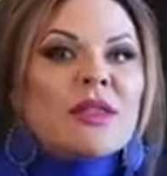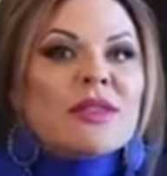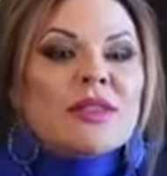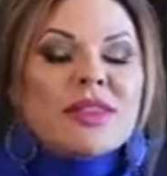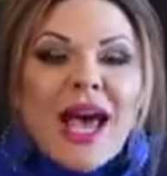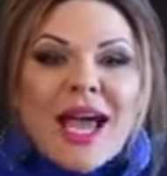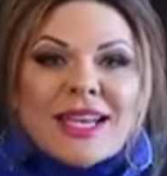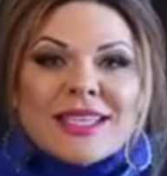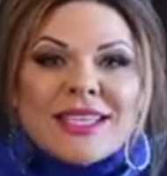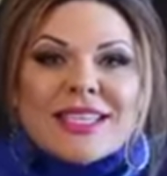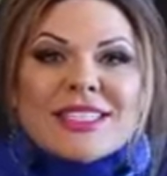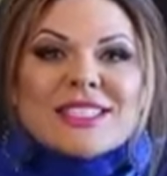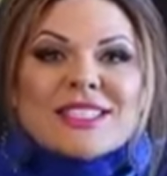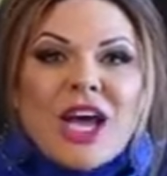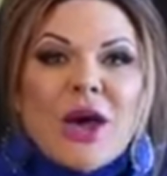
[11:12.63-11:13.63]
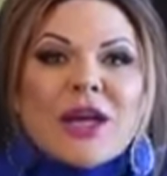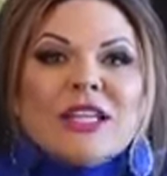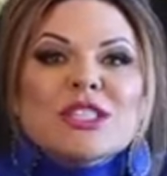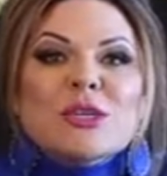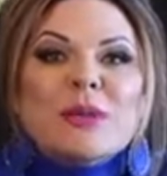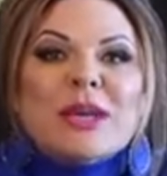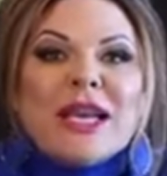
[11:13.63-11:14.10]
That is going
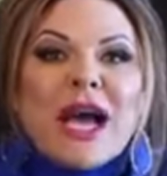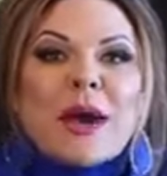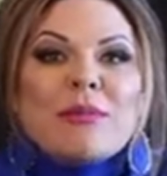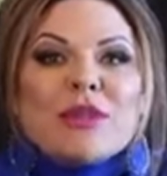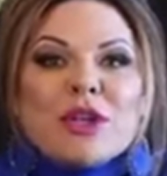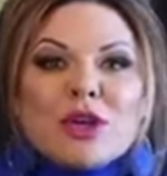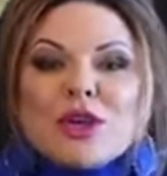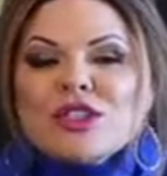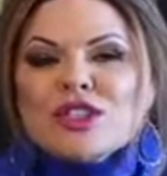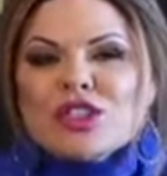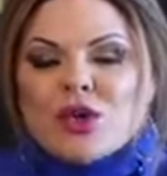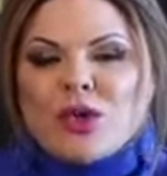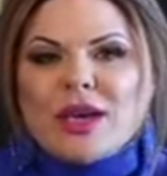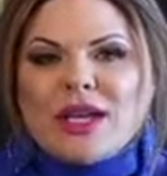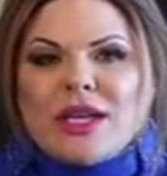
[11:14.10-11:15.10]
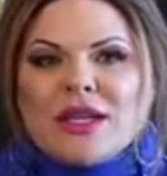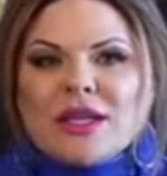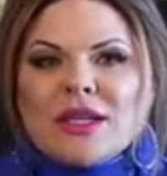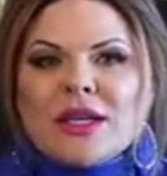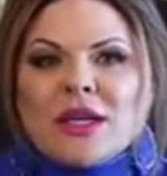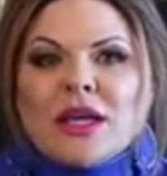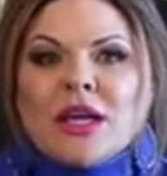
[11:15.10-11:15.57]
to become the nursery.
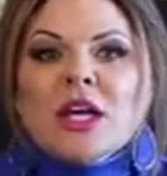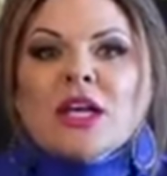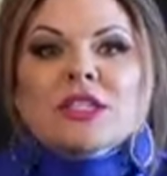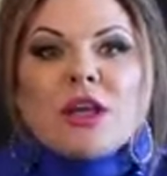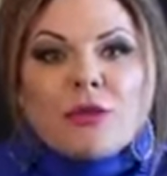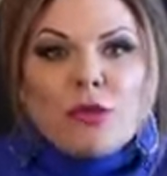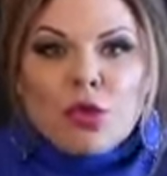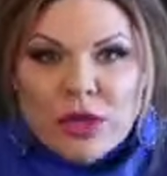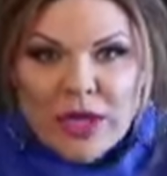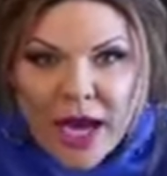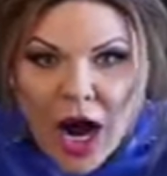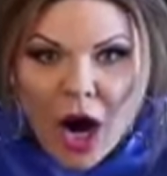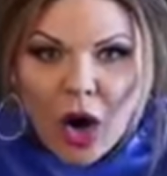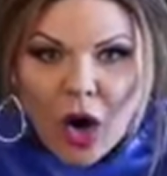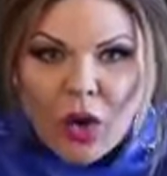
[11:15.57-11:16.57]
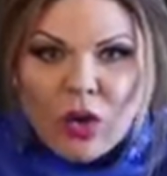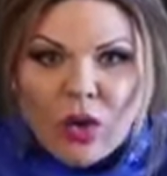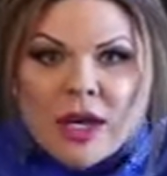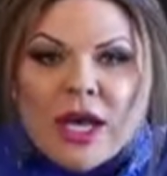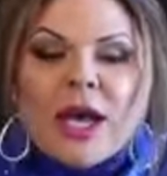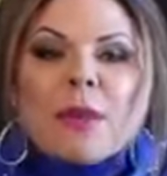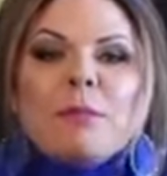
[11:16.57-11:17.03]
So for now,
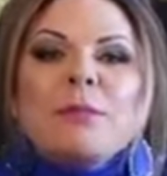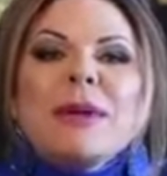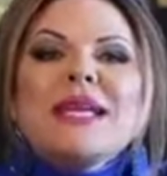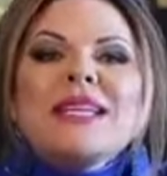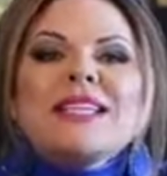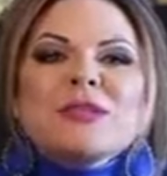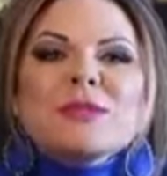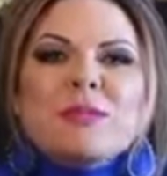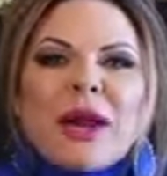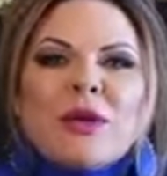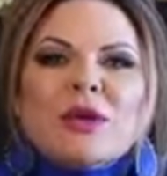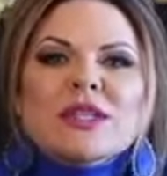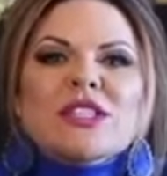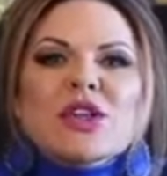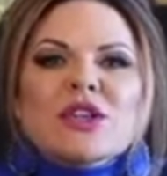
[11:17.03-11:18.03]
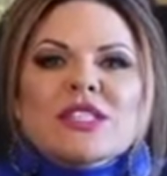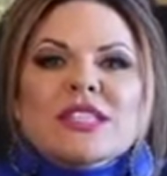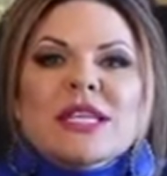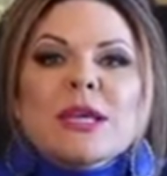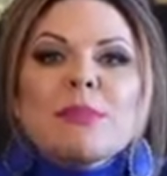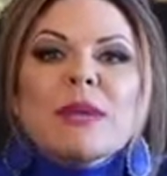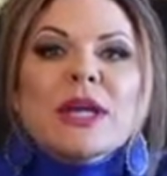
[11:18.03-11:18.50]
Peter's parents are
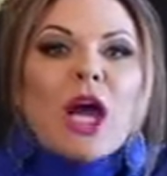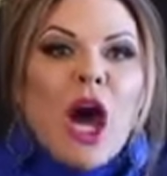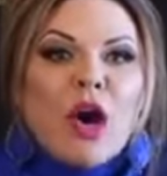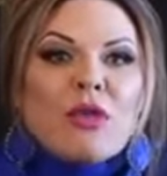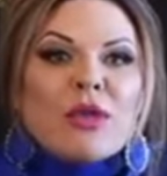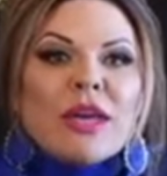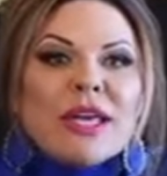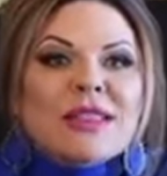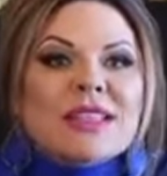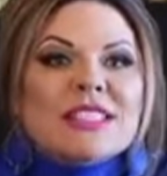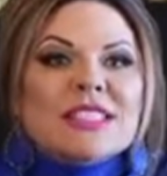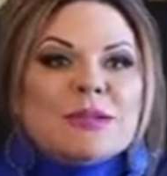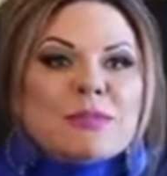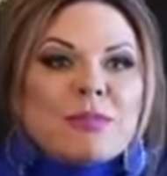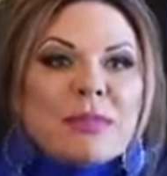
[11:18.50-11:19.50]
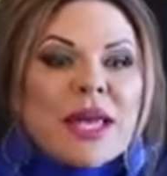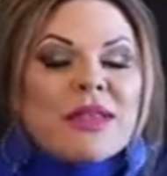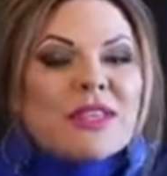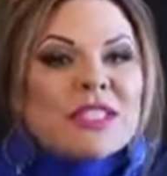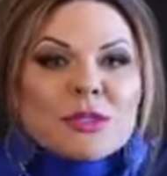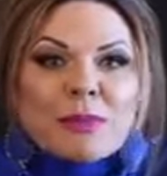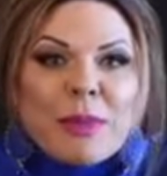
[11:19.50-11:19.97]
sleeping over in
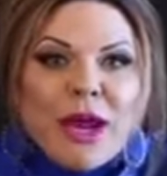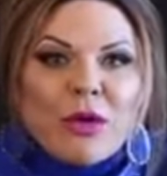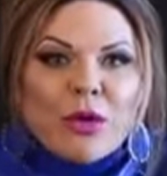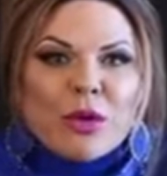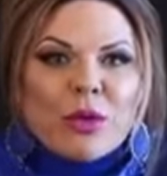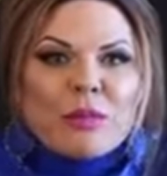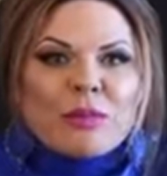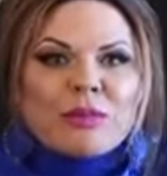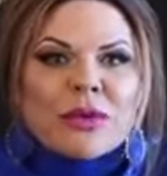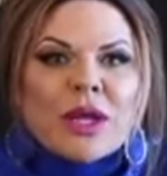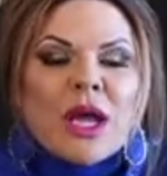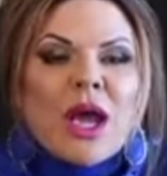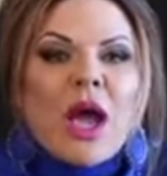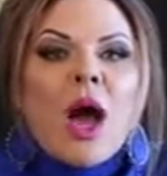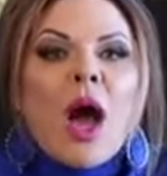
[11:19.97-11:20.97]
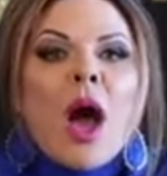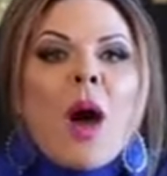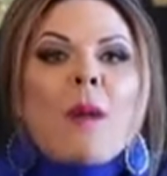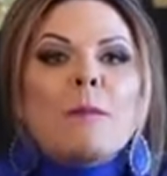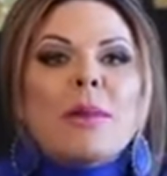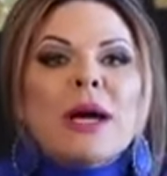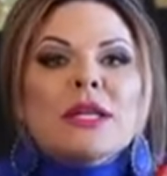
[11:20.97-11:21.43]
the spare room,
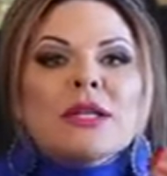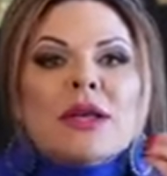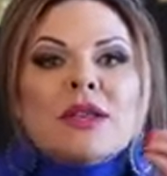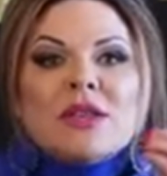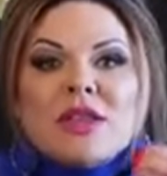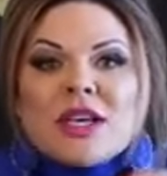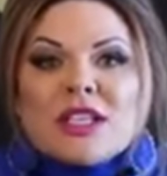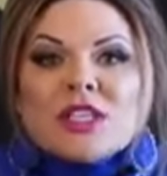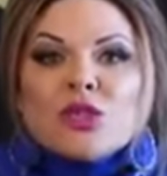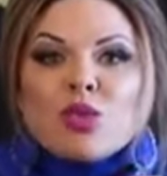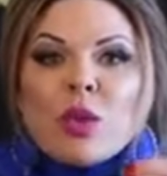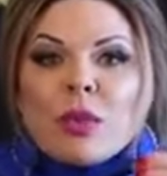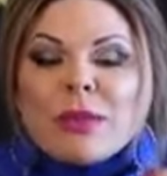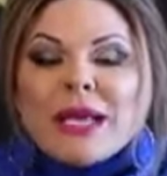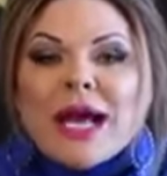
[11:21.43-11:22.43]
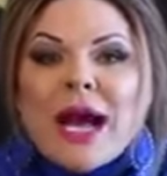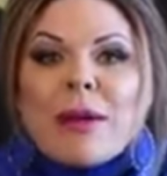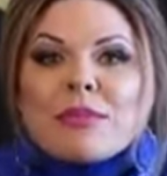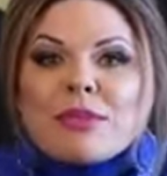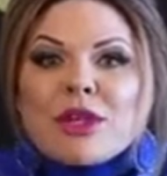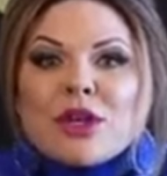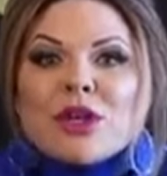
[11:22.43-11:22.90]
but this will
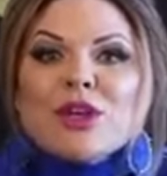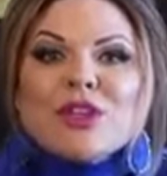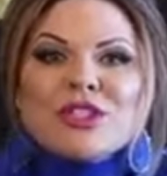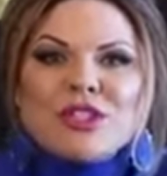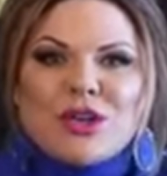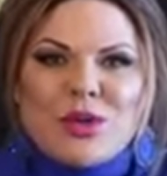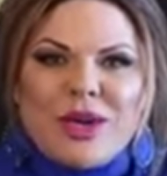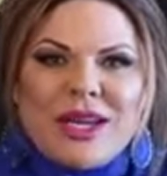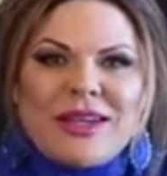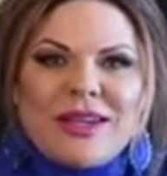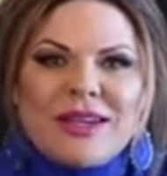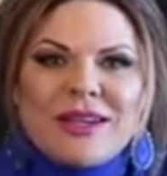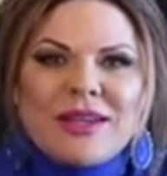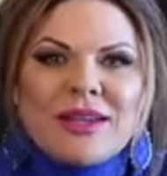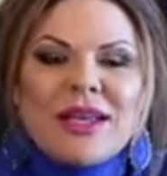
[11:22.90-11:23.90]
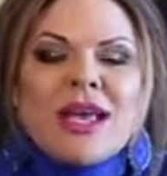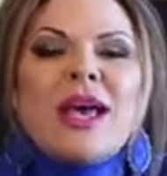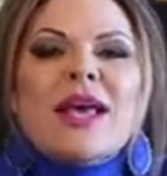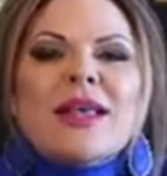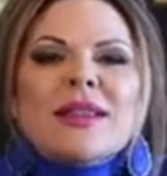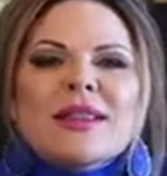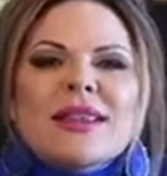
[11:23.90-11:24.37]
become the nursery.
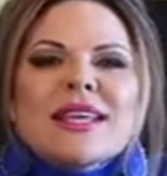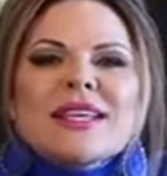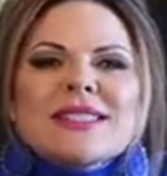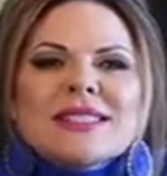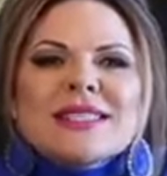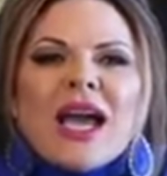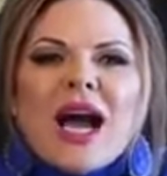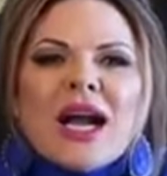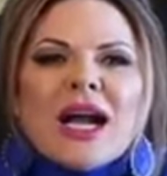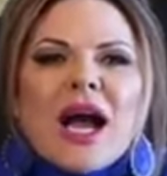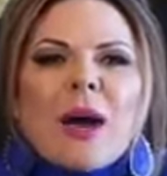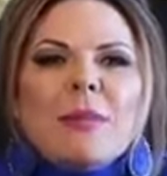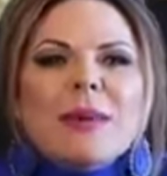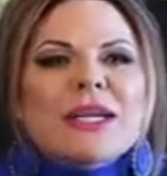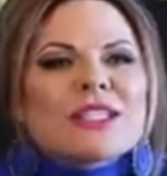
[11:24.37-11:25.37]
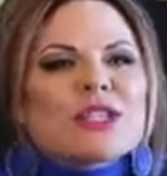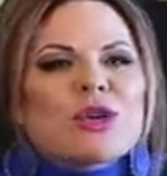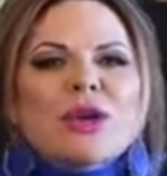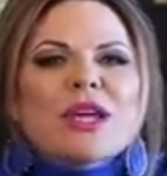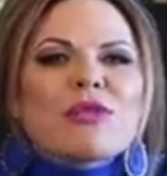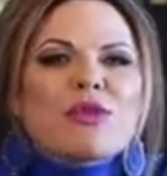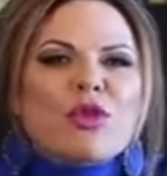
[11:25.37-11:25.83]
This young couple is
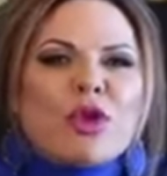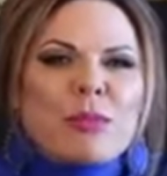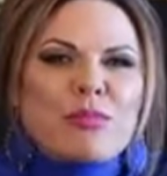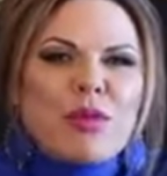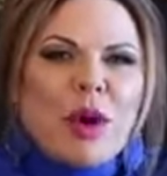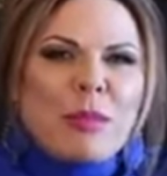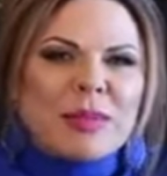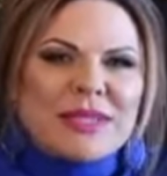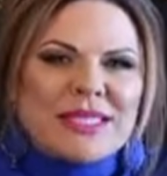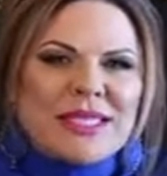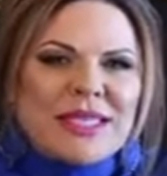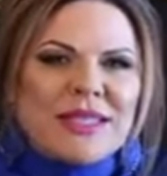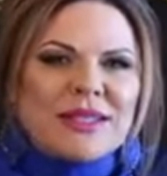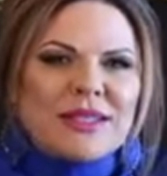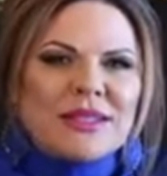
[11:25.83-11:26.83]
looking for a property.